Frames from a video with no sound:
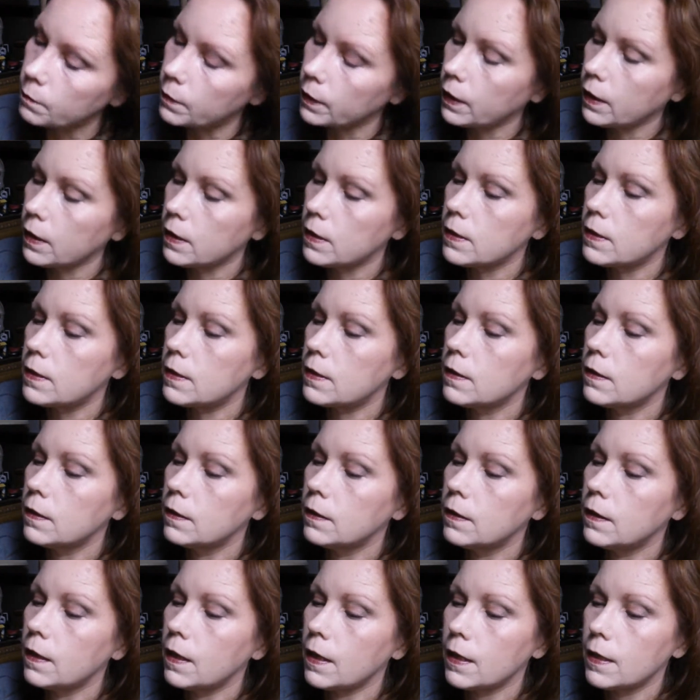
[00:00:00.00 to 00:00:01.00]
because
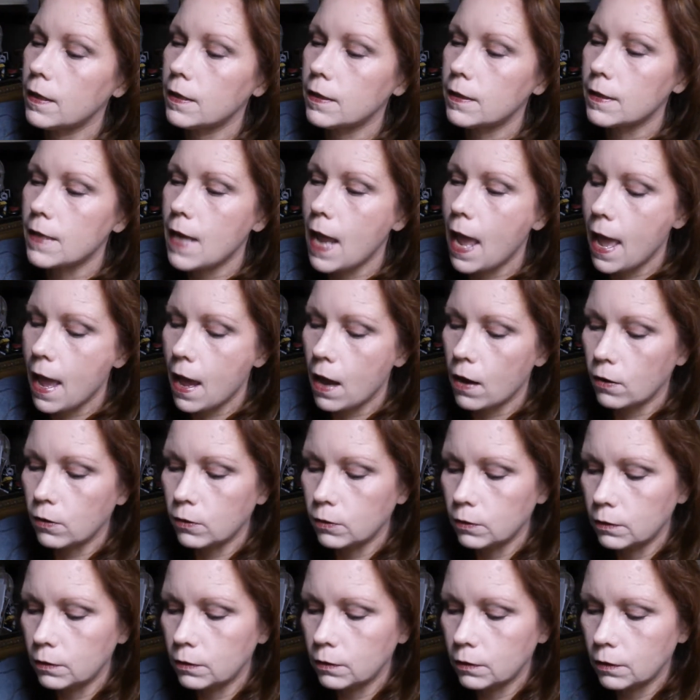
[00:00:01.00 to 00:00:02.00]
it is
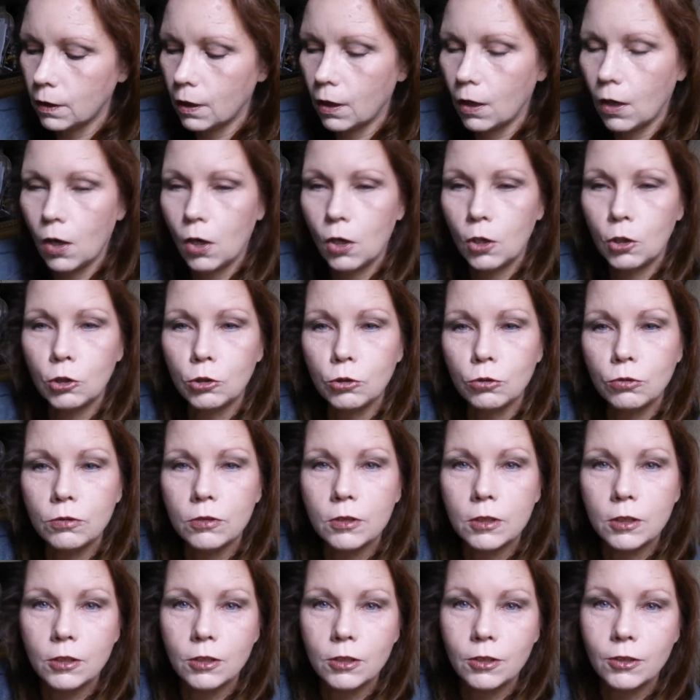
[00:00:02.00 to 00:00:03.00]
now old
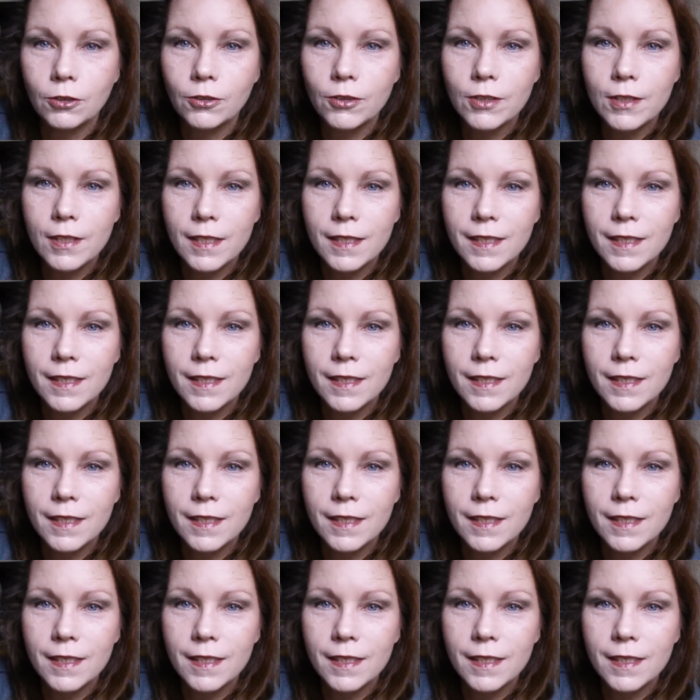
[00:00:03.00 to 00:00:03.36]
news